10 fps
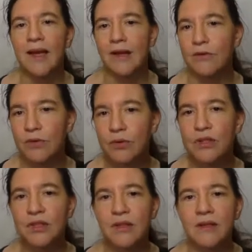And of
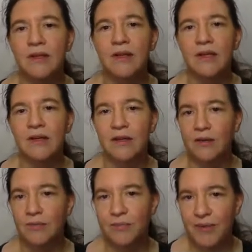course
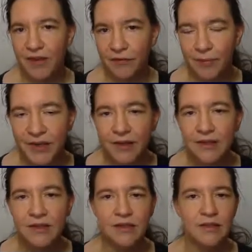uh,
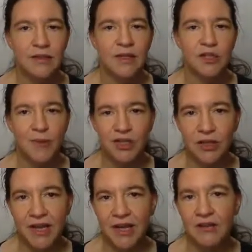fp is a
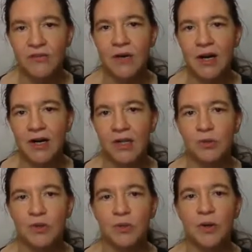special case for r
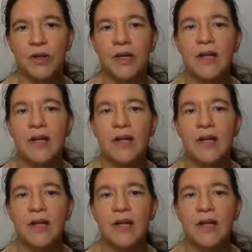equals 1.